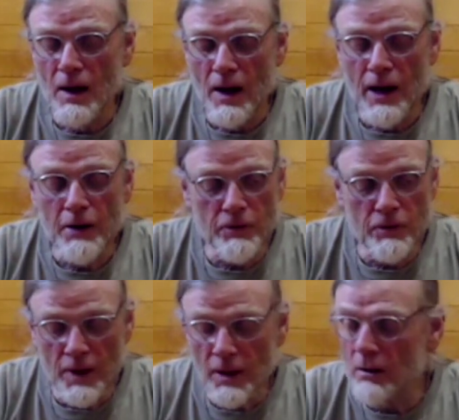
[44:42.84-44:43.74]
I would
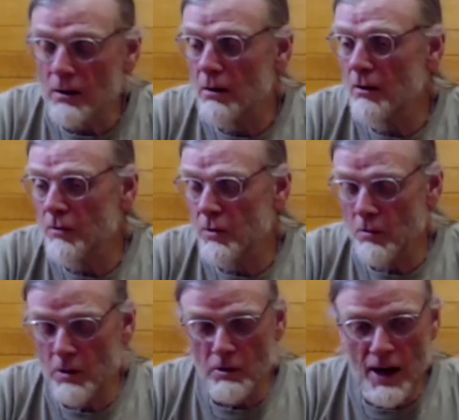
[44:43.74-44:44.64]
think if you
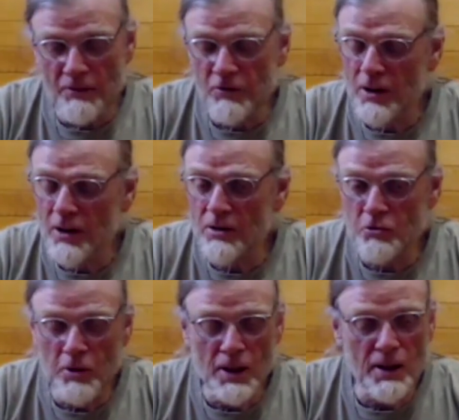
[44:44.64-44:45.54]
were grafting a
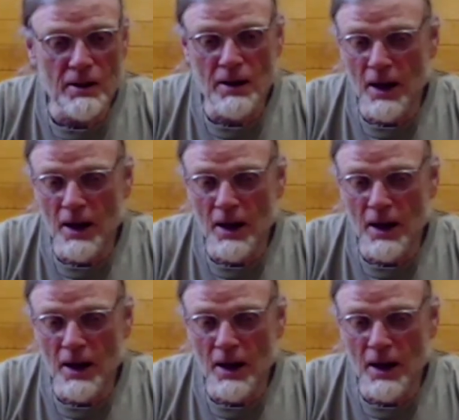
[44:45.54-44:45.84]
tree,